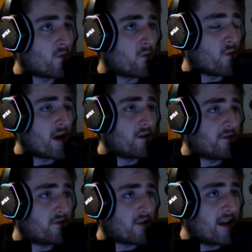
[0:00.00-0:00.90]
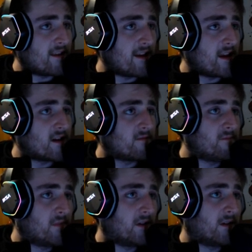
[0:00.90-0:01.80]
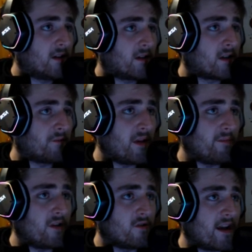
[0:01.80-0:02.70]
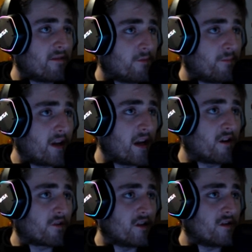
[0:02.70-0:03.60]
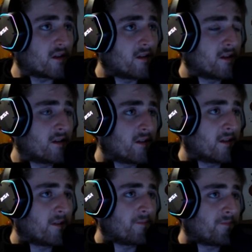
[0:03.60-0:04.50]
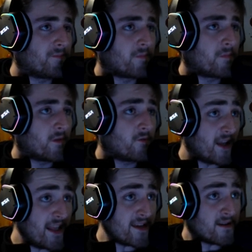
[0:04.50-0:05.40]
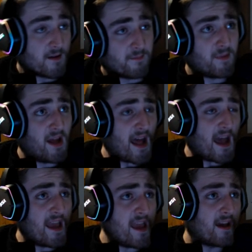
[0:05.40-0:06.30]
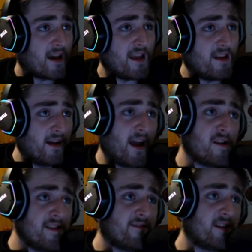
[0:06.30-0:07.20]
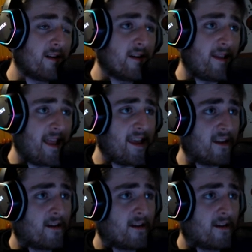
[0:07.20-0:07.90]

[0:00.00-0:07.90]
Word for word: Why don't you try Sam? Maybe you'll have some beginner's luck. Really? But I, I, I don't even know how to play.